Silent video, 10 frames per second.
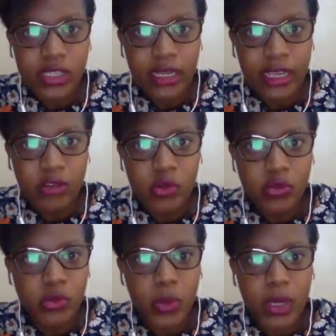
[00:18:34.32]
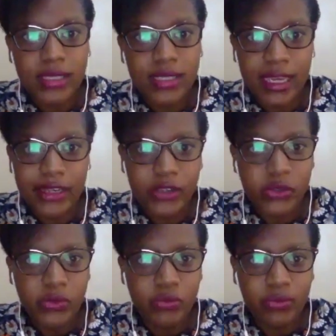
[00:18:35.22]
Recently, I took 2 weeks. I
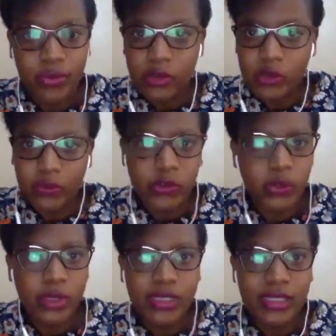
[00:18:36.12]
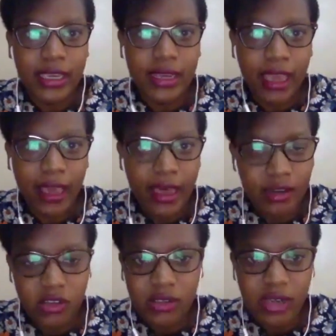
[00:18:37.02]
just went off 2 weeks. I
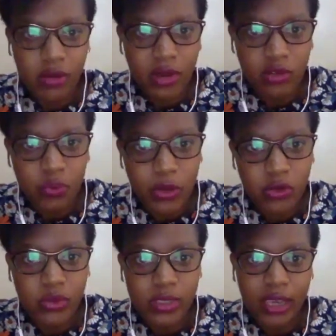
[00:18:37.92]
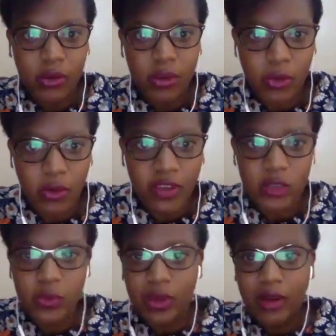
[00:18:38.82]
don't want to be on Twitter. I don't want to be on
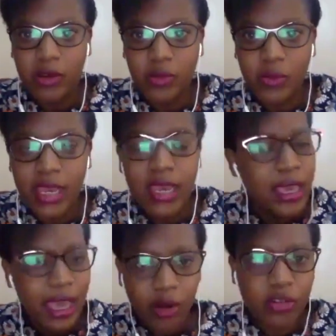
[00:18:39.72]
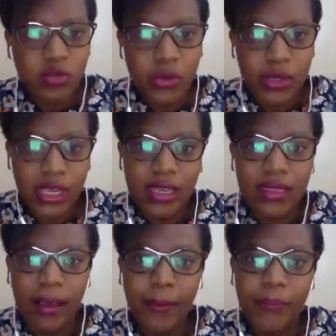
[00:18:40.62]
Facebook. I don't want to be on
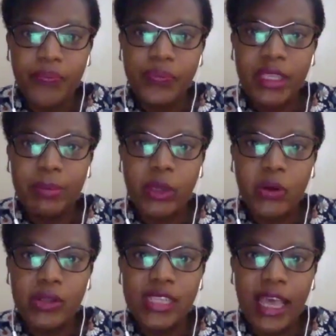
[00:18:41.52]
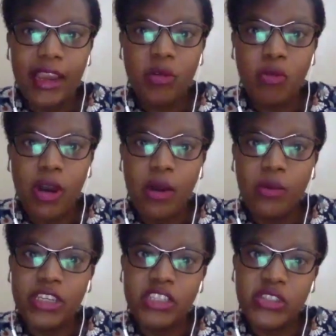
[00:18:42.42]
anything, because I know
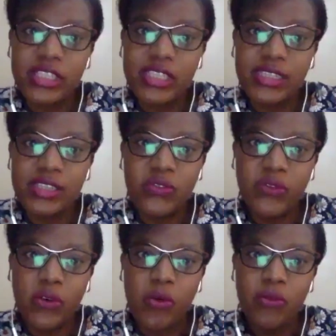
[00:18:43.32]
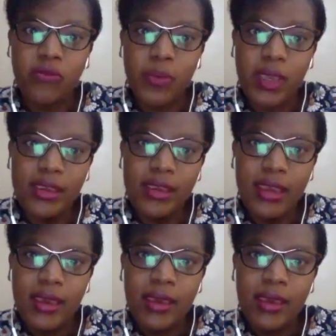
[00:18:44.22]
how dangerous it is for me.